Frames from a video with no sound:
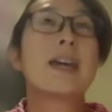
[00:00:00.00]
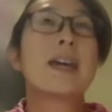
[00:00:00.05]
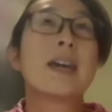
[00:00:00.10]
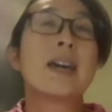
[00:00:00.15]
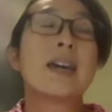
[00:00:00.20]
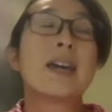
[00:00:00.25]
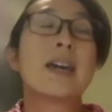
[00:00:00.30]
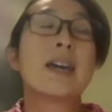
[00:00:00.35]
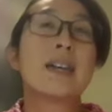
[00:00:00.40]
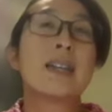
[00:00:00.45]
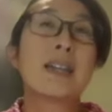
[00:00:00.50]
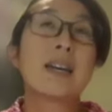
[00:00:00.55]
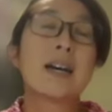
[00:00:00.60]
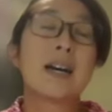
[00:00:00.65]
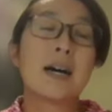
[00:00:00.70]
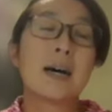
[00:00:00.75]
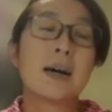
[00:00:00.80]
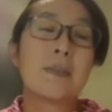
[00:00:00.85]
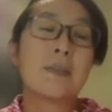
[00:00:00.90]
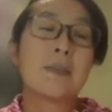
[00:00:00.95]
And
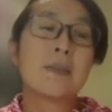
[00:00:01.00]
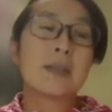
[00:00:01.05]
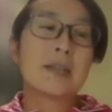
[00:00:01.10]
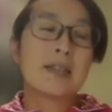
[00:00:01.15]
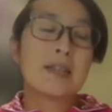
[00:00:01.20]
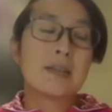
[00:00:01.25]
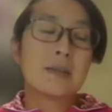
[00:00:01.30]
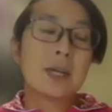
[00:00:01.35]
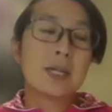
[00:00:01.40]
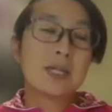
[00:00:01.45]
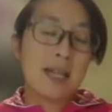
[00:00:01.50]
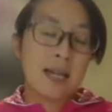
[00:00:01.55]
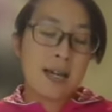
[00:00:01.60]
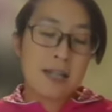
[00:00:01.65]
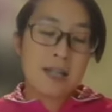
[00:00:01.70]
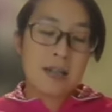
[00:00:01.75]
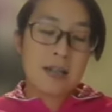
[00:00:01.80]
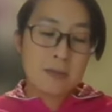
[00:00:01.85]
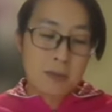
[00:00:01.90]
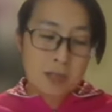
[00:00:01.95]
um, when they had
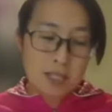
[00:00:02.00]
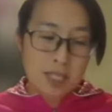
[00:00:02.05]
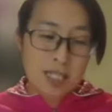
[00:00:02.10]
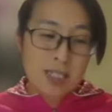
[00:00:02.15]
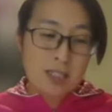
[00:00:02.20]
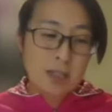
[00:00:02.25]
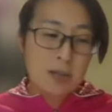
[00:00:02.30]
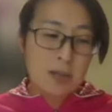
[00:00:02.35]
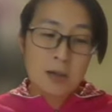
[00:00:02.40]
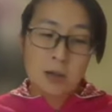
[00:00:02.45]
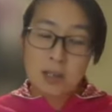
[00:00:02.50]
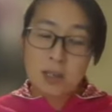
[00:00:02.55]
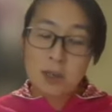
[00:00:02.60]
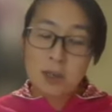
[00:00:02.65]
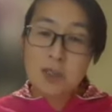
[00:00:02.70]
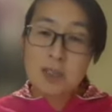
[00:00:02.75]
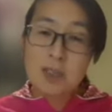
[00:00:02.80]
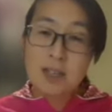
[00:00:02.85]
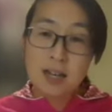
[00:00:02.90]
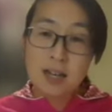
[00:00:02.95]
a conversation, no, she
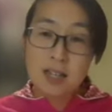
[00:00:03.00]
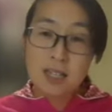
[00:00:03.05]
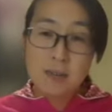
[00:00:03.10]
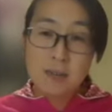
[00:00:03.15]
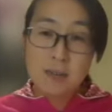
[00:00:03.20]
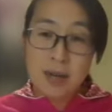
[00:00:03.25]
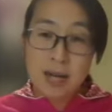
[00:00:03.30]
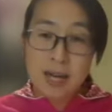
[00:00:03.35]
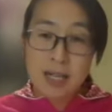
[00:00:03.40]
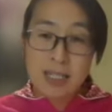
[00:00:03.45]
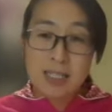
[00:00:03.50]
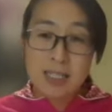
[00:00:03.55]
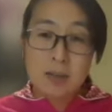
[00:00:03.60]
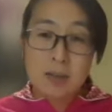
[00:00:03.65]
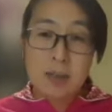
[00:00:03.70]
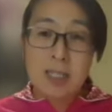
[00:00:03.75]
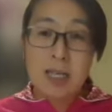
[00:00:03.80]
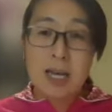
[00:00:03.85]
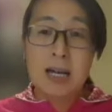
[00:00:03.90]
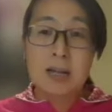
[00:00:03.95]
was not in pain. She
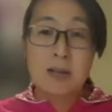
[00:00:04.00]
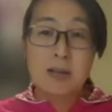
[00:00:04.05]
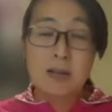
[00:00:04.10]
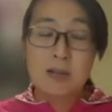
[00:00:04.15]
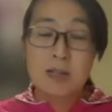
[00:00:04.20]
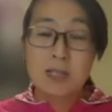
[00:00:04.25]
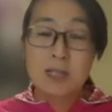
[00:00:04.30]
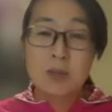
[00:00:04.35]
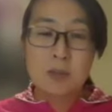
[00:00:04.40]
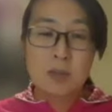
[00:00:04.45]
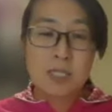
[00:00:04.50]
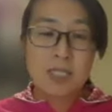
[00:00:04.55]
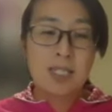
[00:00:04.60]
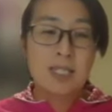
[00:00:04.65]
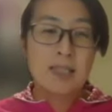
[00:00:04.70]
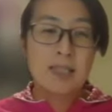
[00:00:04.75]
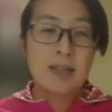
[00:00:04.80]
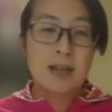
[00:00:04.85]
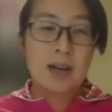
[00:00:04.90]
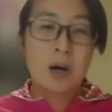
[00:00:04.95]
was actually just
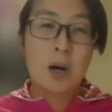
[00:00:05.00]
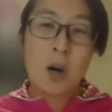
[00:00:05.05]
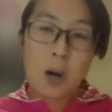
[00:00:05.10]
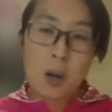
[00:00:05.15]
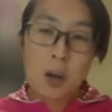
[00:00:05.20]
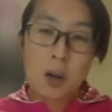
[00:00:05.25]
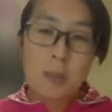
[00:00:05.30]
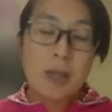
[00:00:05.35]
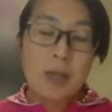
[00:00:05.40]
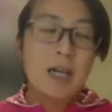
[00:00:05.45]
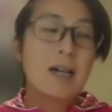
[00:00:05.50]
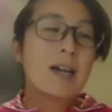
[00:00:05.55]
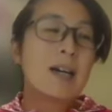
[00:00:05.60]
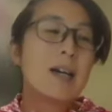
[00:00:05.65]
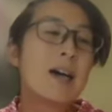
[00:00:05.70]
missing her home.